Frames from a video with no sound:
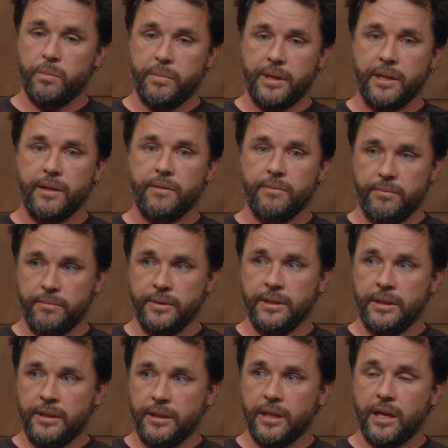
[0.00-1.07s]
be
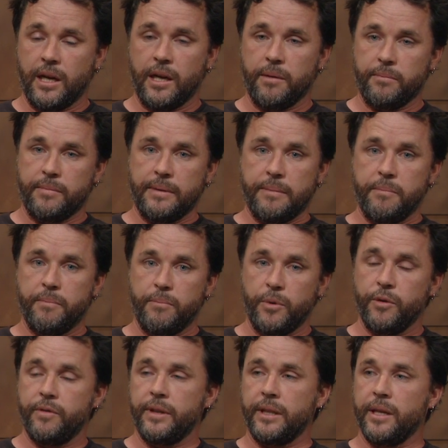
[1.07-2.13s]
um,
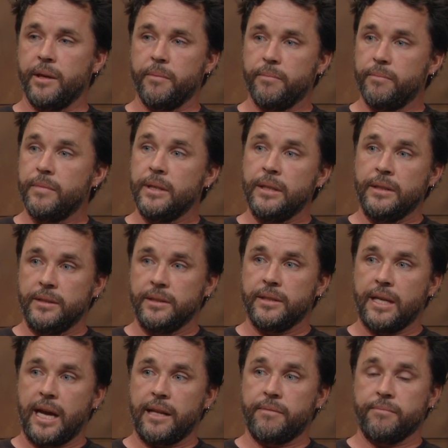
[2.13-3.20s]
moving them
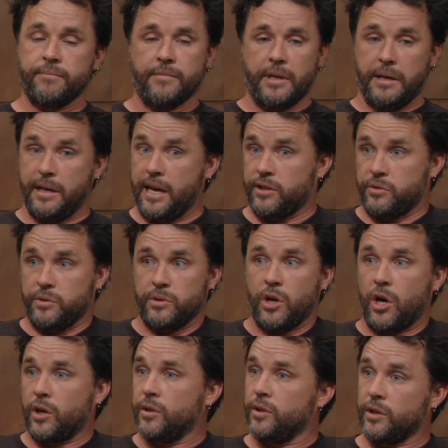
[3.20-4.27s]
at the natural
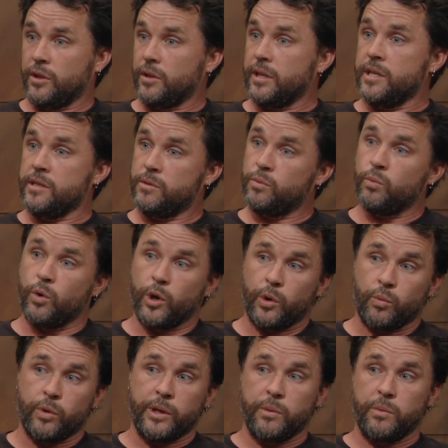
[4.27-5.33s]
gardener yeah. is where we